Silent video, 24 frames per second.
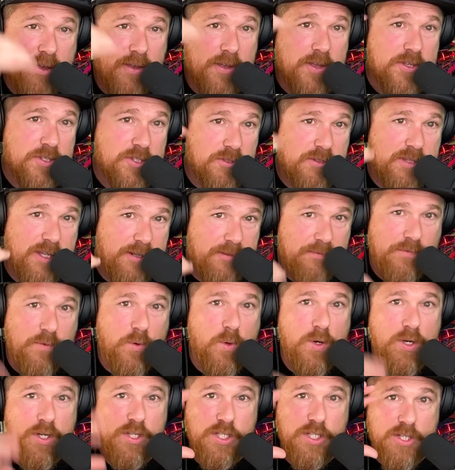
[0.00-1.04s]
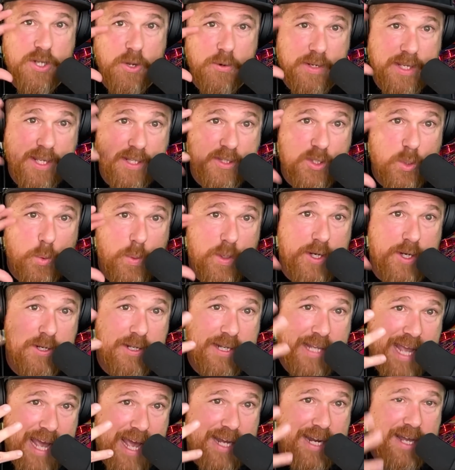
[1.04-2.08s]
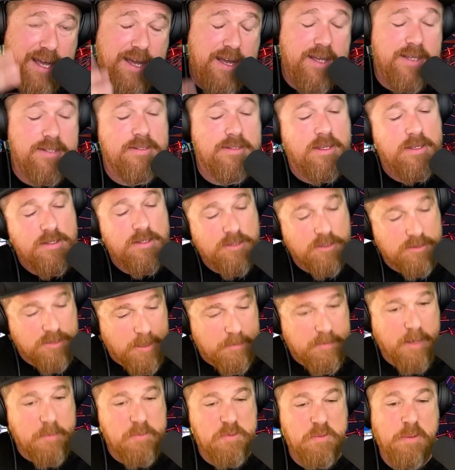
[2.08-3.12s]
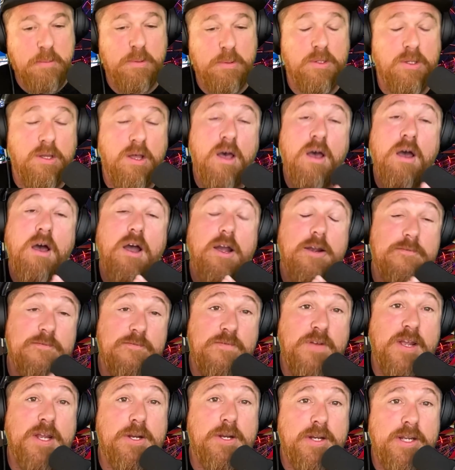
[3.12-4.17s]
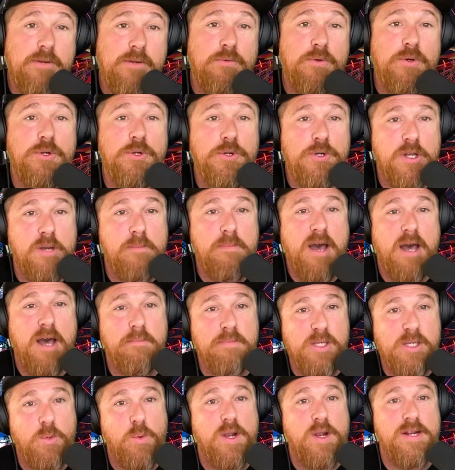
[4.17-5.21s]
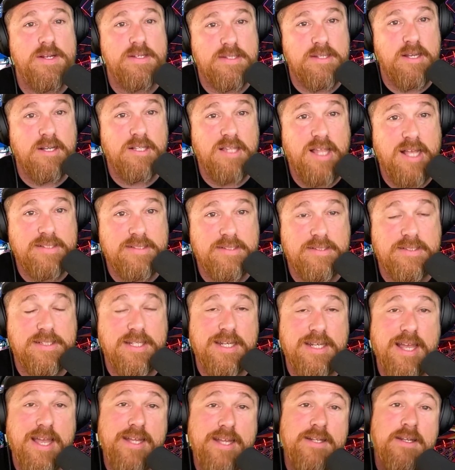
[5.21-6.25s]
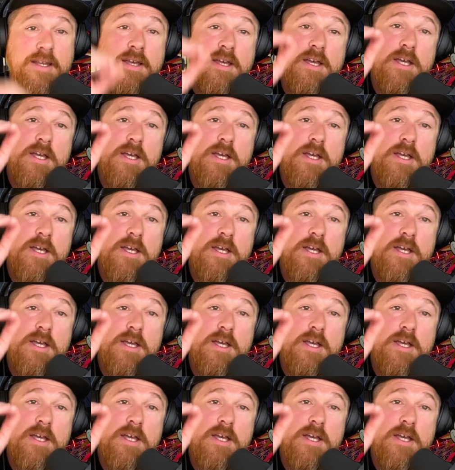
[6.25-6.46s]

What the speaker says: So therefore, you don't get the weird cat eyes. So sometimes people are very rude about me wearing sunglasses at night.